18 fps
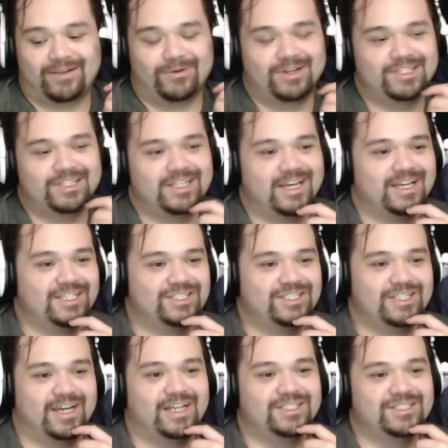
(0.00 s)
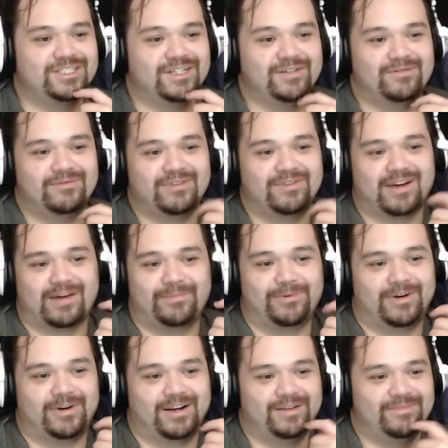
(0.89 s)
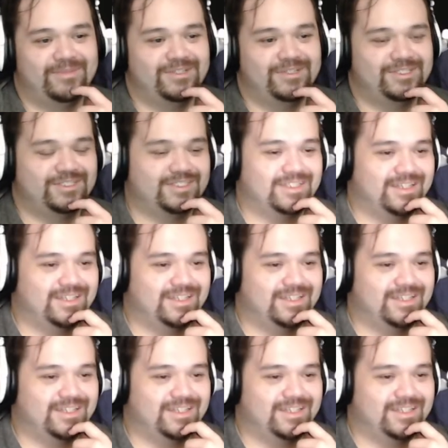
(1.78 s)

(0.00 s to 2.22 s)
to take a chance on copyrighted music.